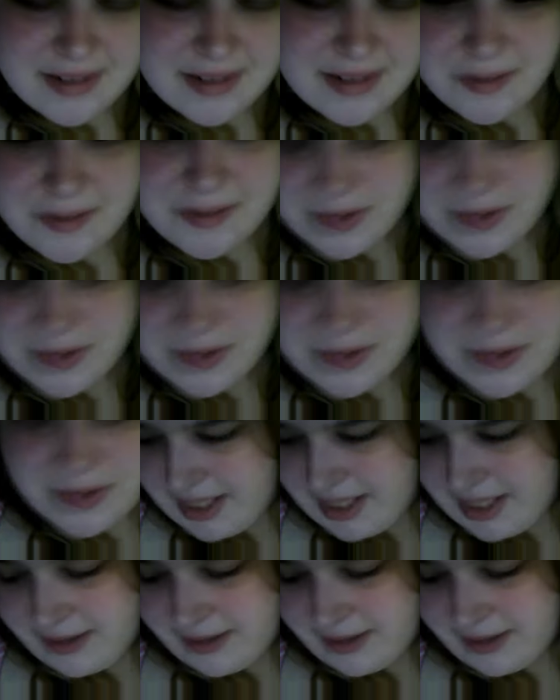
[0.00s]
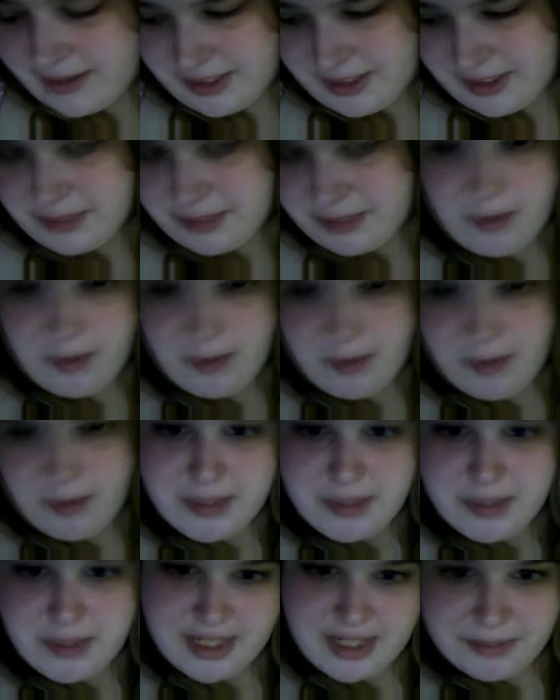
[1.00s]
most exciting thing is my mom's
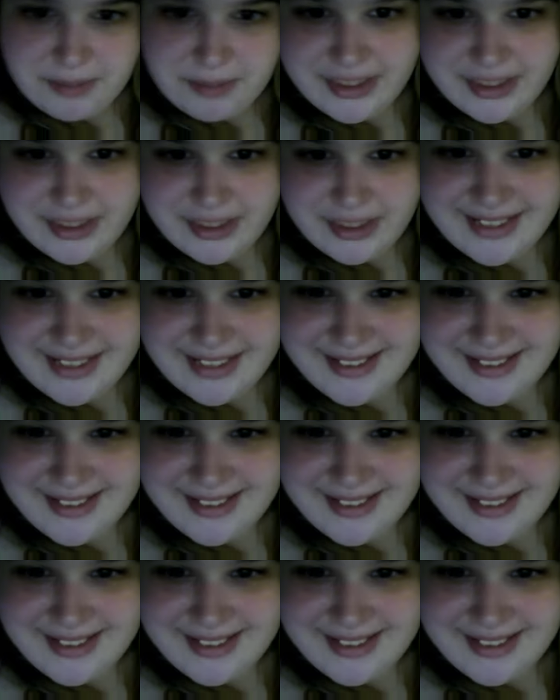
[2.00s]
getting married.